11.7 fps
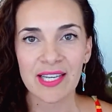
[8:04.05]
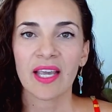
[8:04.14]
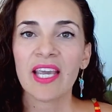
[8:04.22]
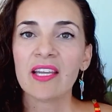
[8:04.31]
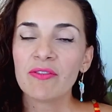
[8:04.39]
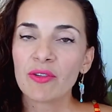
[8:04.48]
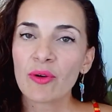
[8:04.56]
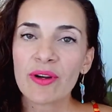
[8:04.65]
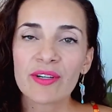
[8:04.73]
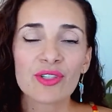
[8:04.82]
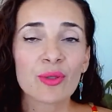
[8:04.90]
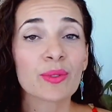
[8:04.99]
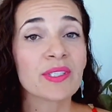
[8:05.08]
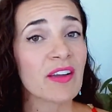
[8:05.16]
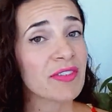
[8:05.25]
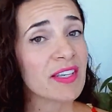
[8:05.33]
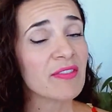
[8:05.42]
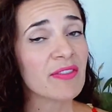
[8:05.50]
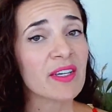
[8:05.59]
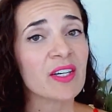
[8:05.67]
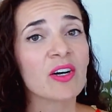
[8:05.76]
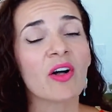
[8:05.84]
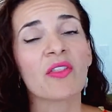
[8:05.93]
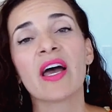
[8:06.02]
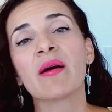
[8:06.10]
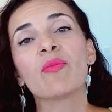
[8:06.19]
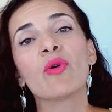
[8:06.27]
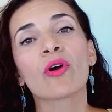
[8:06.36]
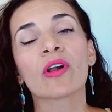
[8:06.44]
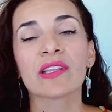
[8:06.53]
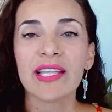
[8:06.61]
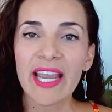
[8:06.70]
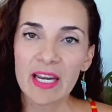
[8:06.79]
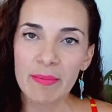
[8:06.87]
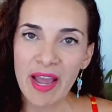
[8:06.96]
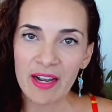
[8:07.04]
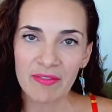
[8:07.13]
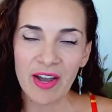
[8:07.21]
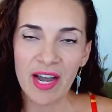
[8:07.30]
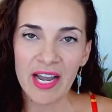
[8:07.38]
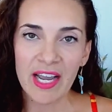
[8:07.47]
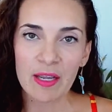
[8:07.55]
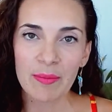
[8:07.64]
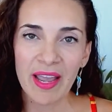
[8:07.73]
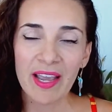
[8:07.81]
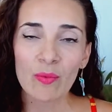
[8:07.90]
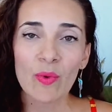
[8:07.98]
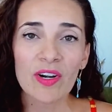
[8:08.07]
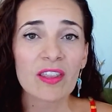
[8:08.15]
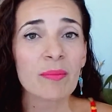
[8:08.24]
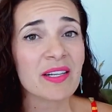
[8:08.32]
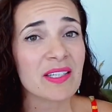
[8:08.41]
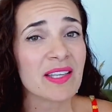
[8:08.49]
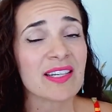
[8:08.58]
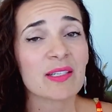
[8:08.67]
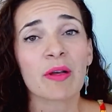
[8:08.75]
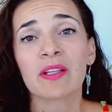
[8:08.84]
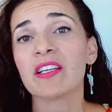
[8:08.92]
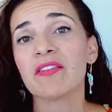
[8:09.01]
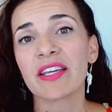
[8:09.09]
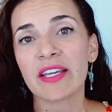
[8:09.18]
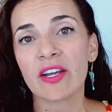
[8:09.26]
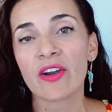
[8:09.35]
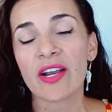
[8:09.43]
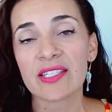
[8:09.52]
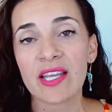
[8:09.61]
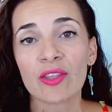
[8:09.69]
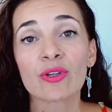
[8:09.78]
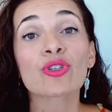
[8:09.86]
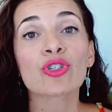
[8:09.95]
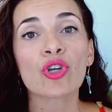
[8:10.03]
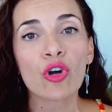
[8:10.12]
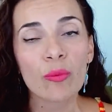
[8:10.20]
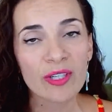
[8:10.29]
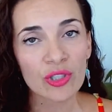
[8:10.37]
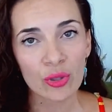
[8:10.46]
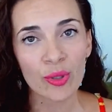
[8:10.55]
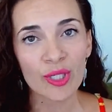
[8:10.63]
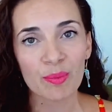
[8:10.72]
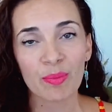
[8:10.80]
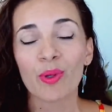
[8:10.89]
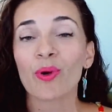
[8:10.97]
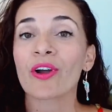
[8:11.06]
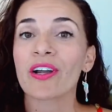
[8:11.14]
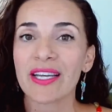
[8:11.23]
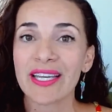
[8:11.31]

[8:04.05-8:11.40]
In Florence, you will definitely feel that more laid-back vibe, and one of the best things about living here is that there's so much to explore